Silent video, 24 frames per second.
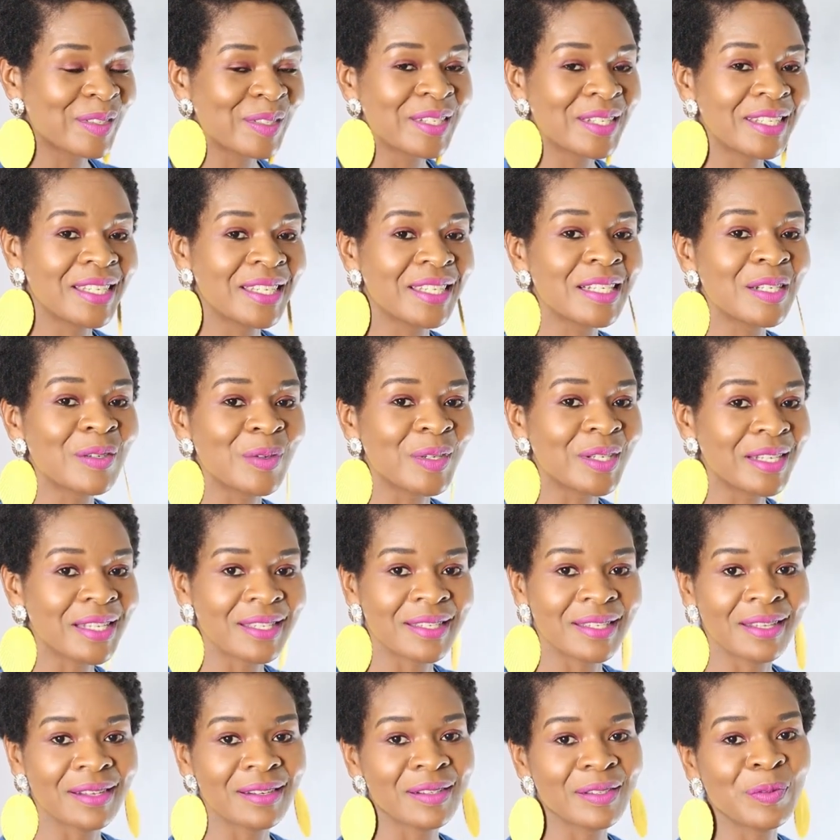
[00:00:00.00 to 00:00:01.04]
to deal with a
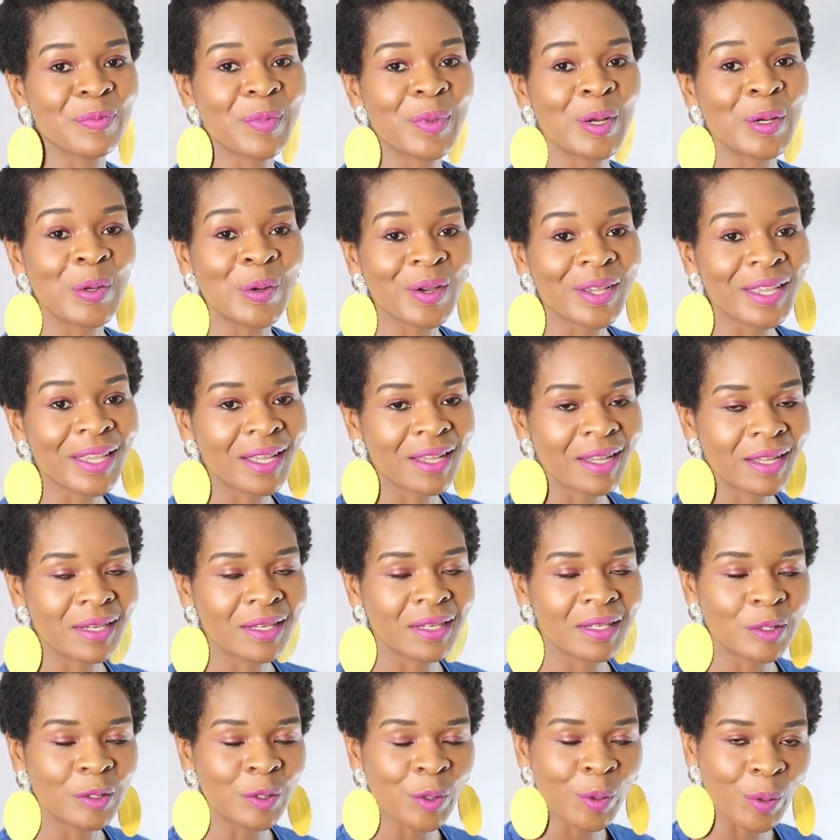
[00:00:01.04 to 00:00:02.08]
salesman knocking at
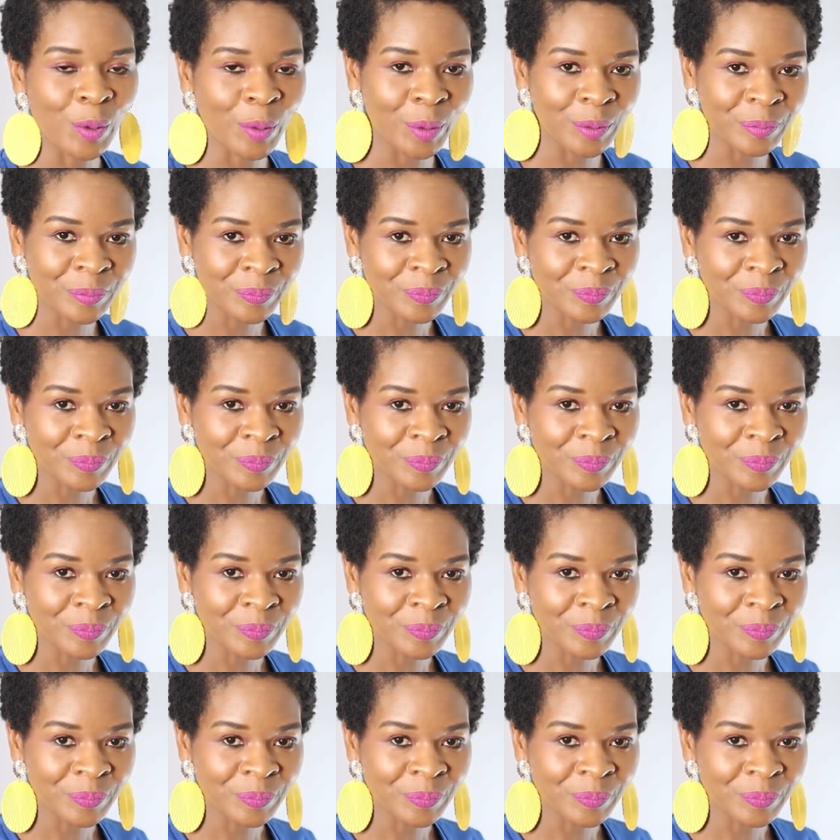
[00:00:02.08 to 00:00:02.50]
their door.